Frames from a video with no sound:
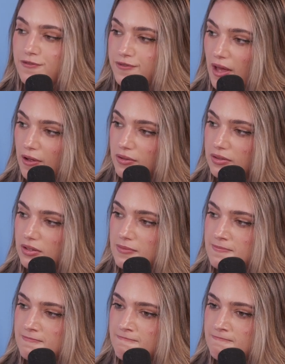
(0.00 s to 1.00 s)
felt
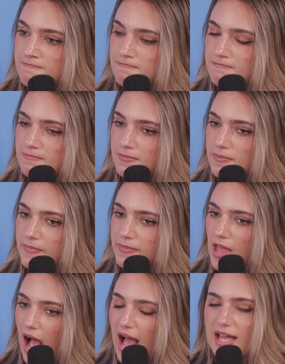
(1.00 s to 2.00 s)

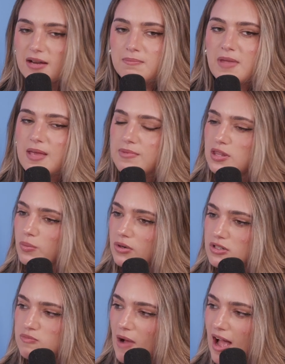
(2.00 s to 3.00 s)
I had maybe the
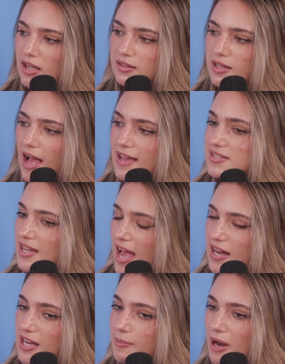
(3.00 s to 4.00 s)
worst. My I say
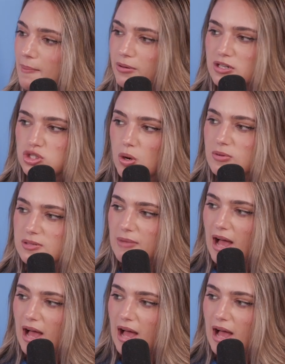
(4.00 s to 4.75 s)
headache, but I'm pretty sure it was